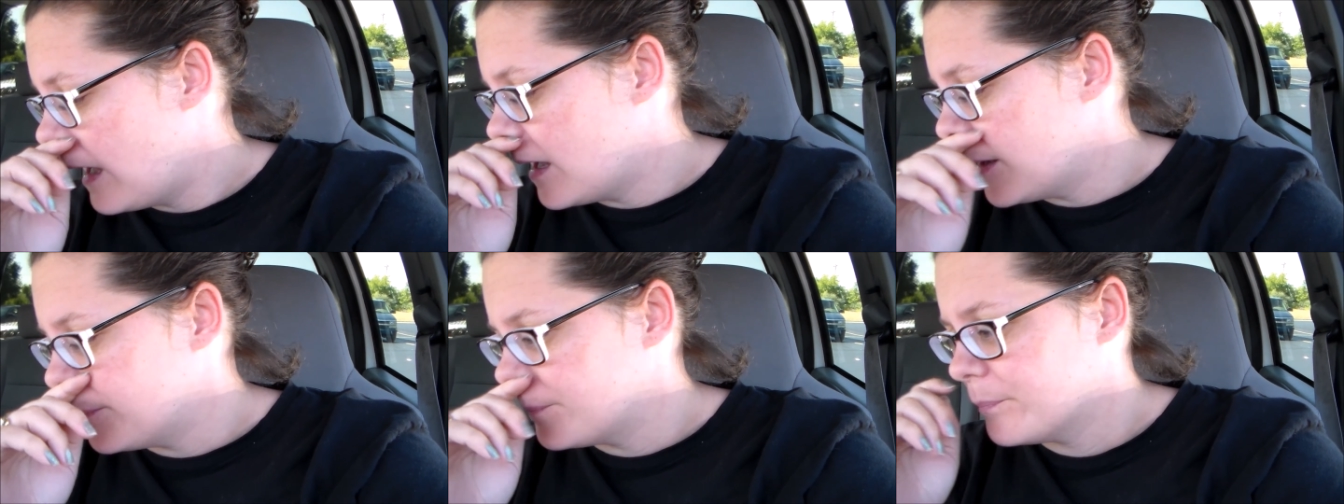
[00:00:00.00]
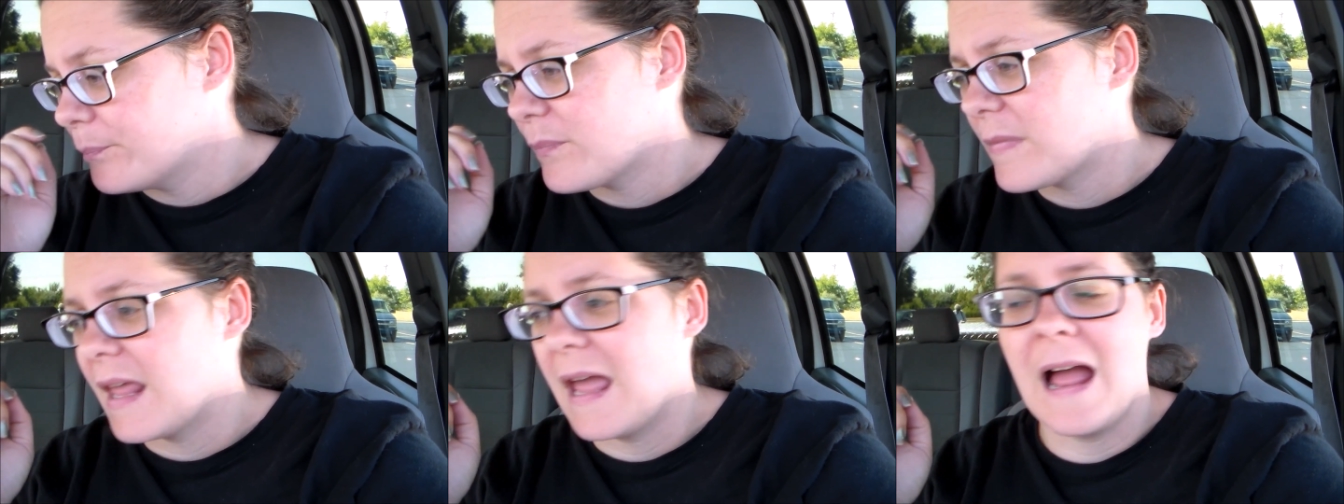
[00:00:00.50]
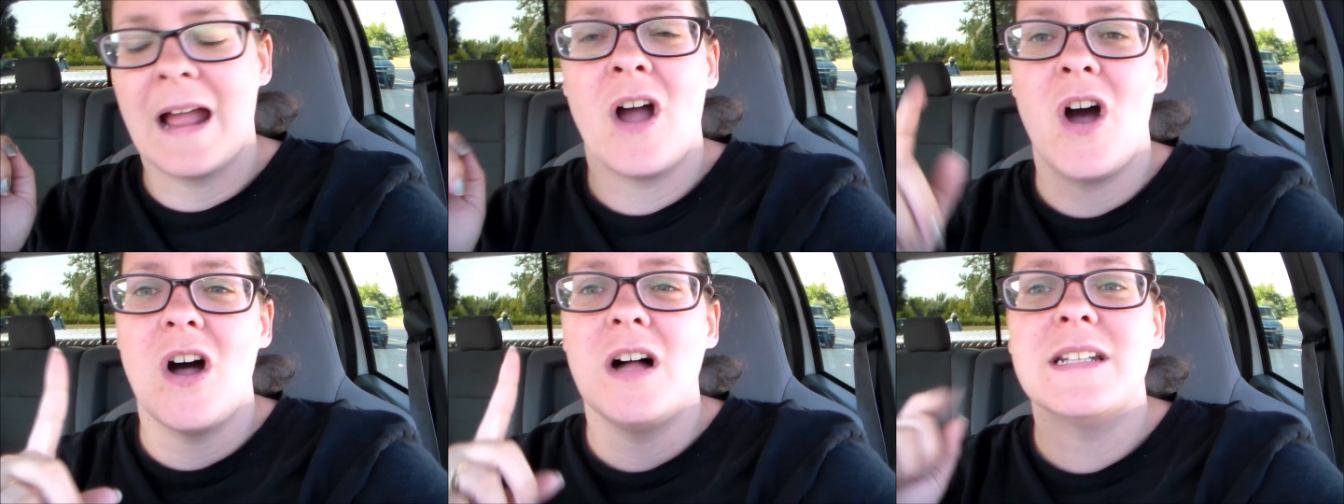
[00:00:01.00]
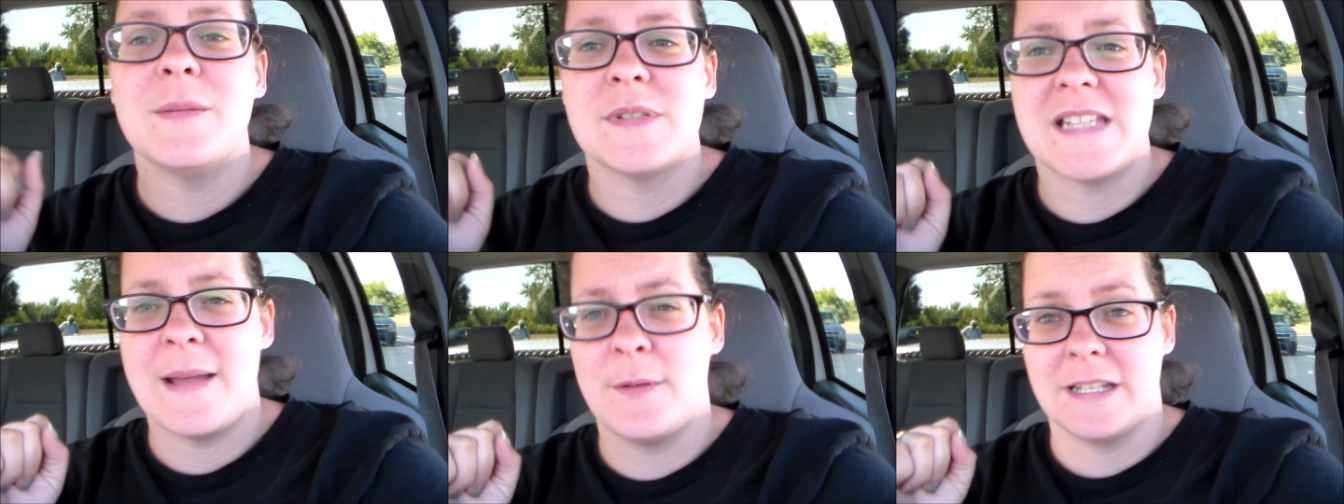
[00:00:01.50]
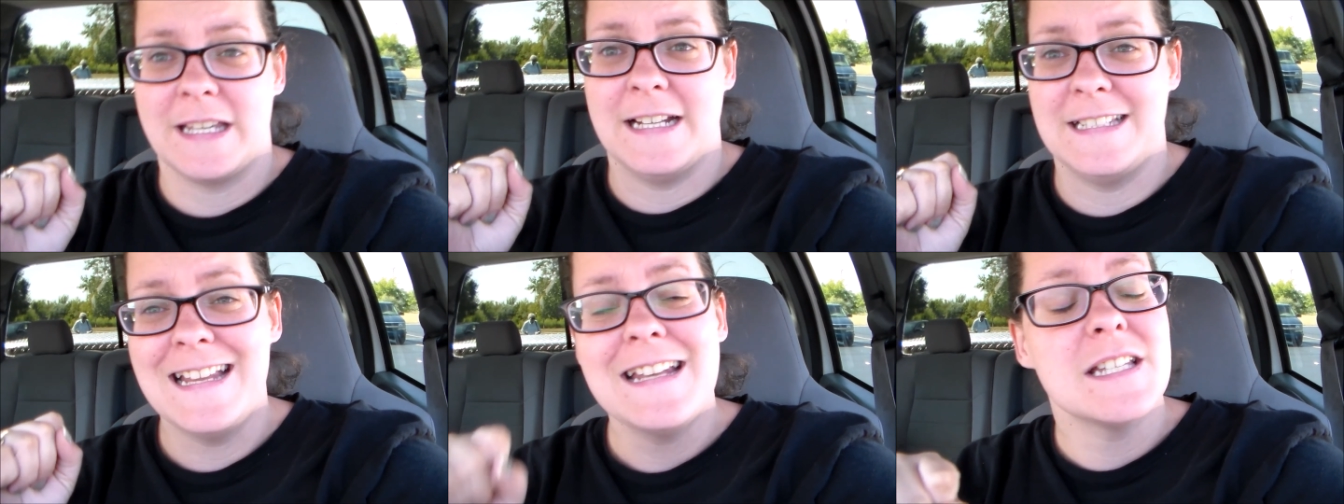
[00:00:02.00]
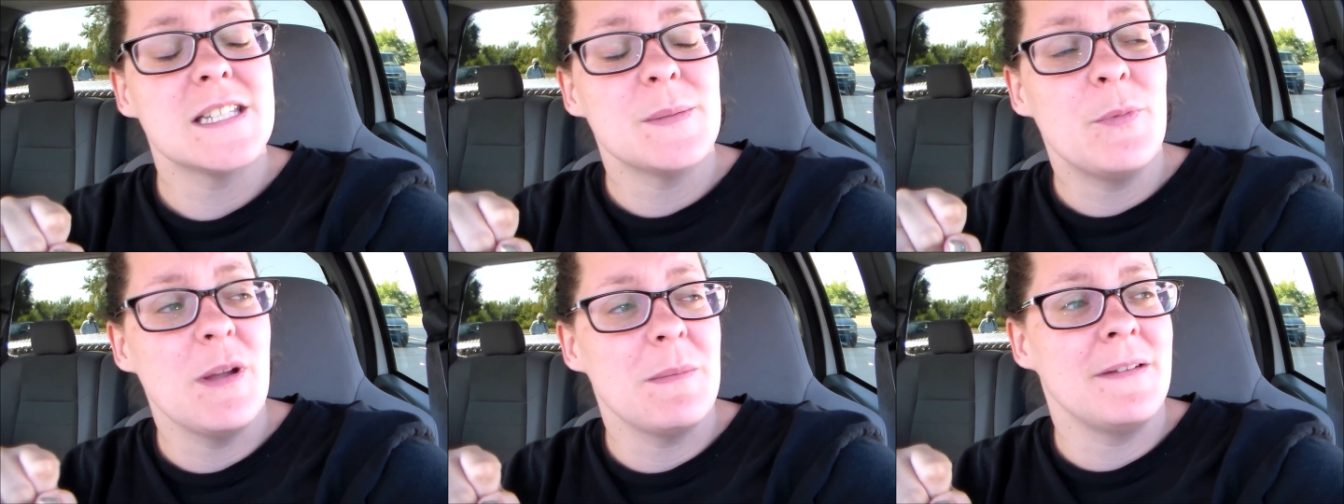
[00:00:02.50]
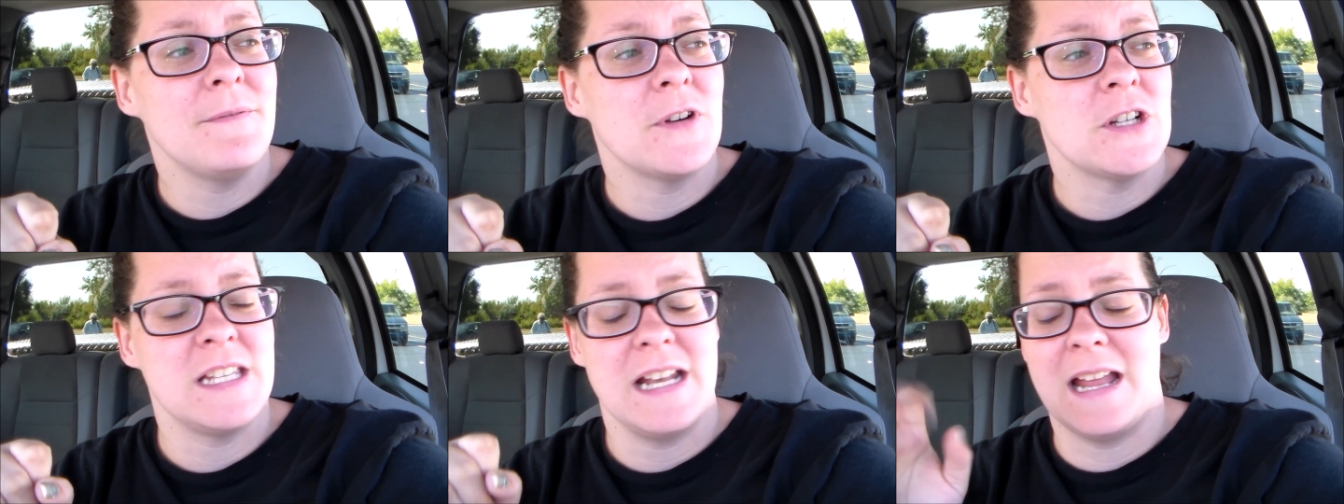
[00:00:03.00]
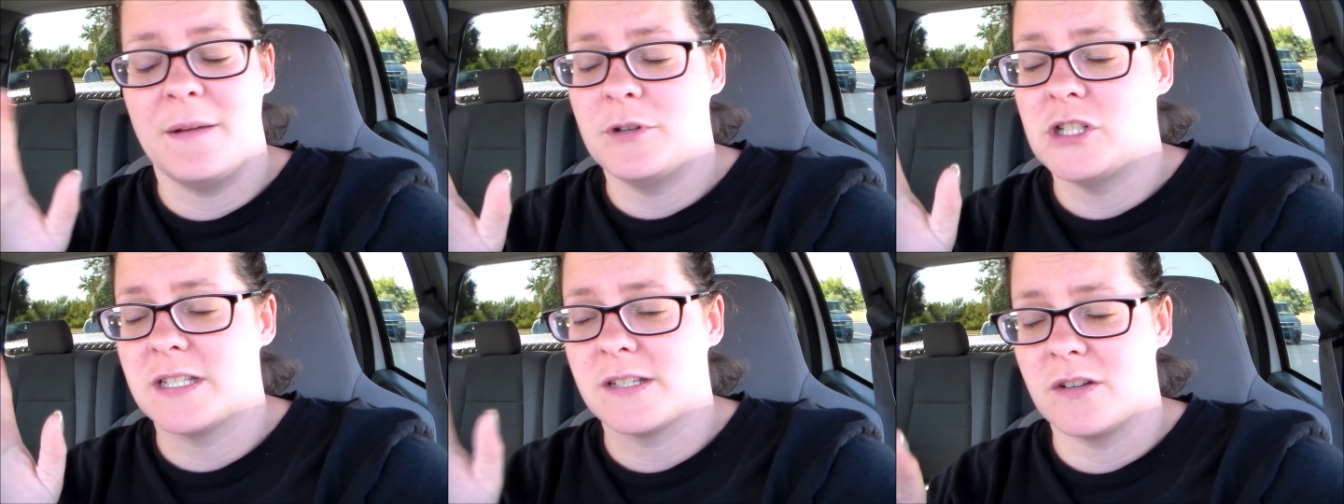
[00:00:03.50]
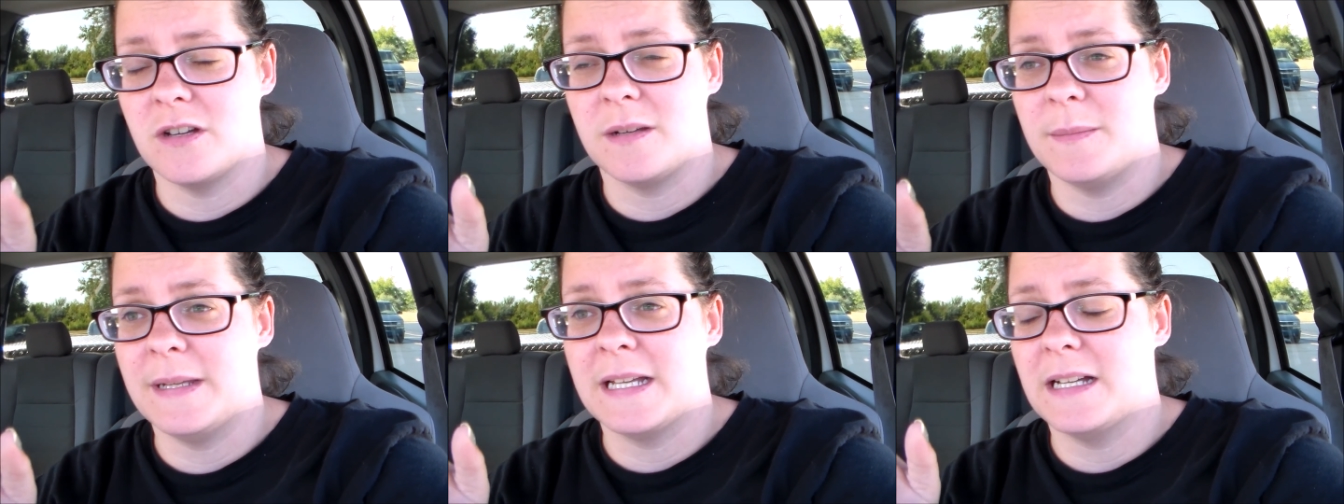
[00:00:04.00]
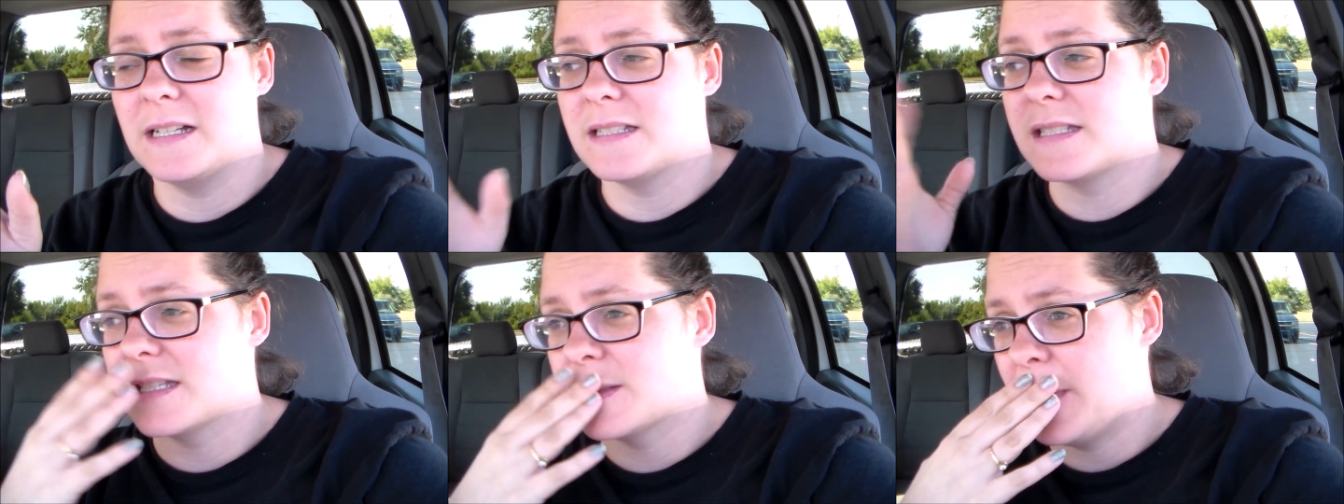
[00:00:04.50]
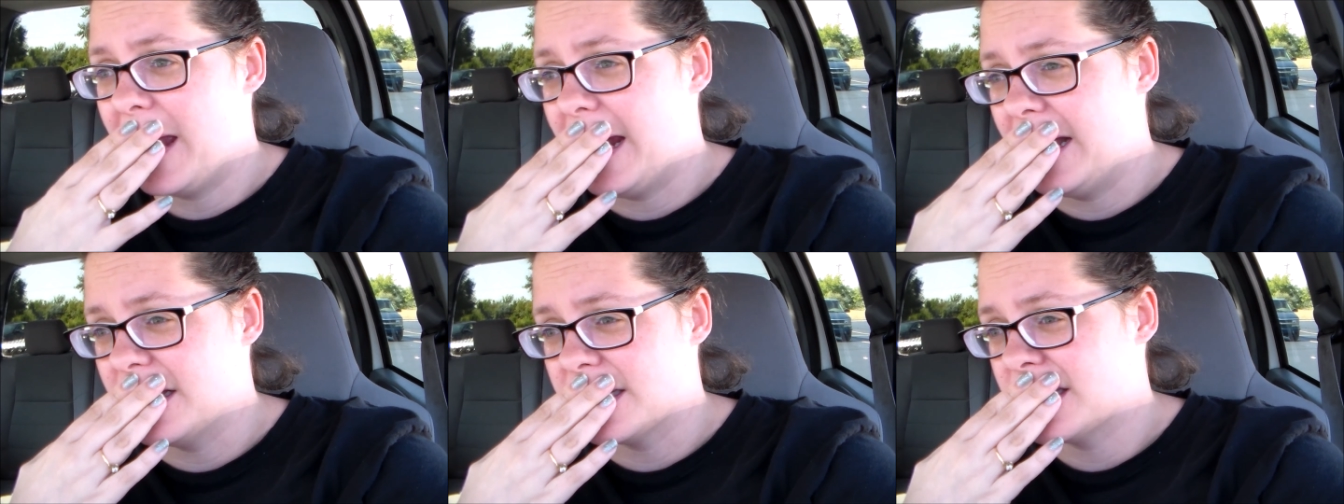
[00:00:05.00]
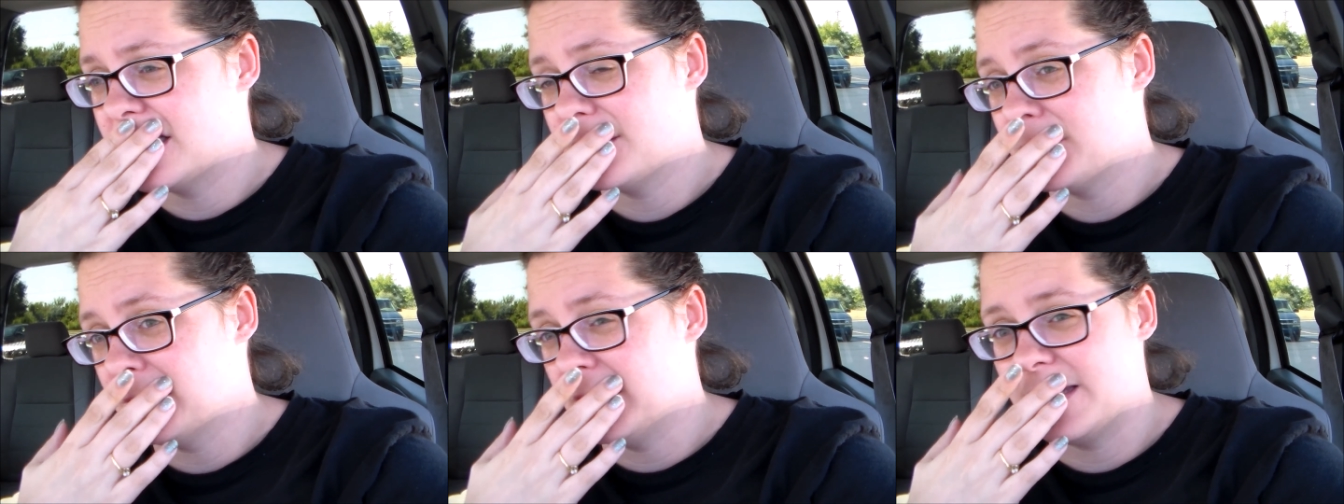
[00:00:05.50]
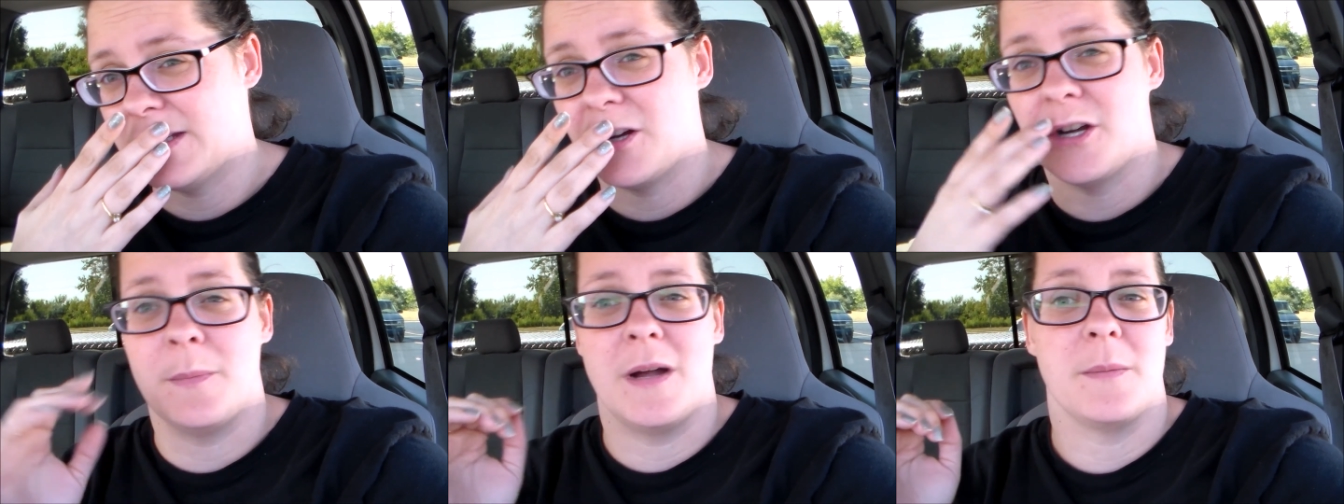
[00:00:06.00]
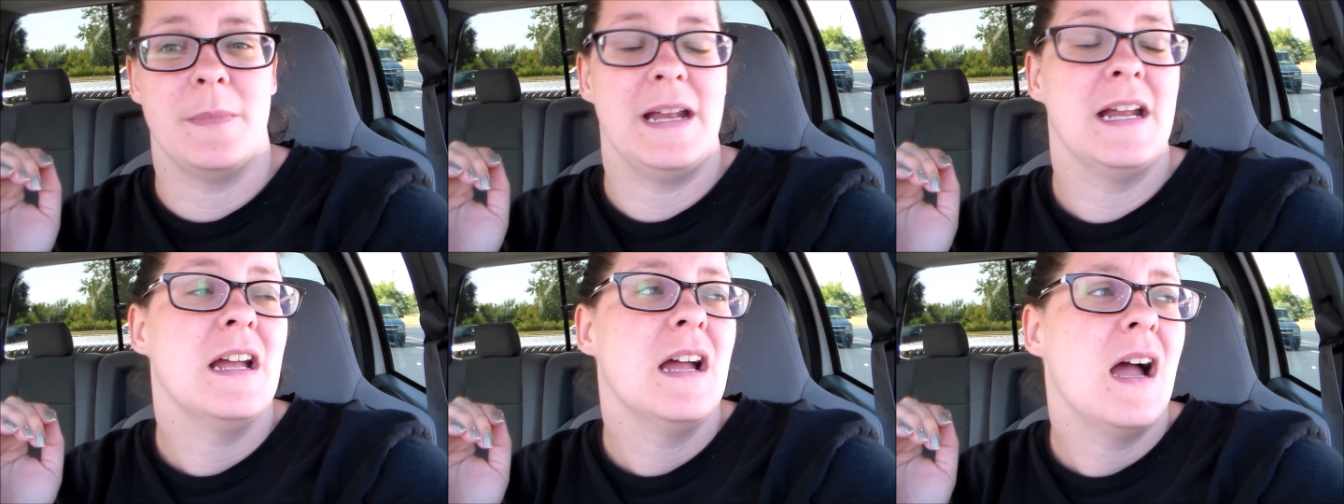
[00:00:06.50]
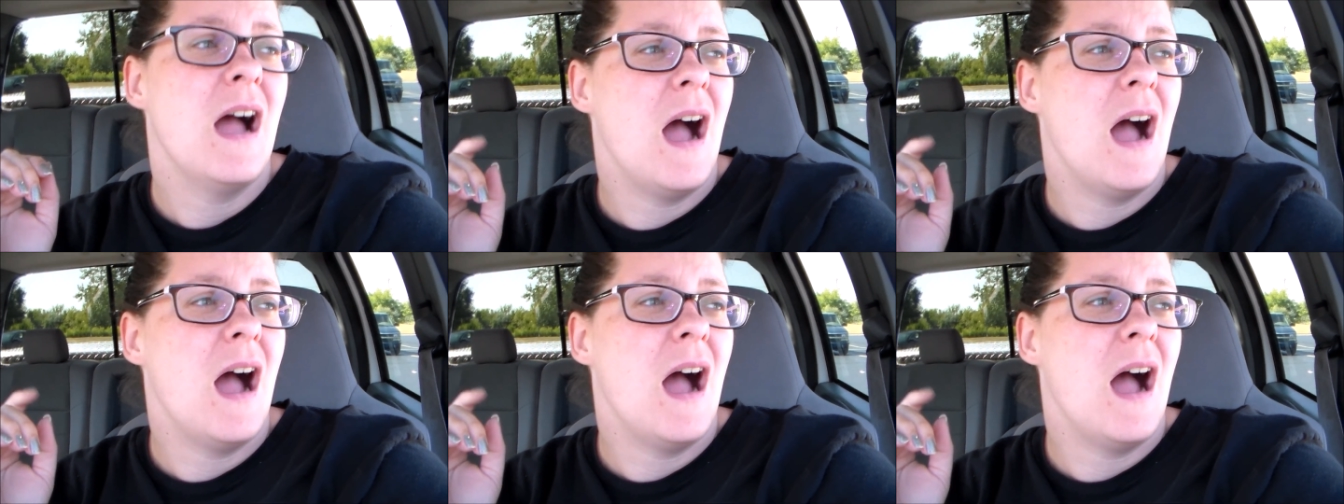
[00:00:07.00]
Um, I called and was able to get a dentist appointment for today, which is good because this pain is really starting to bug me.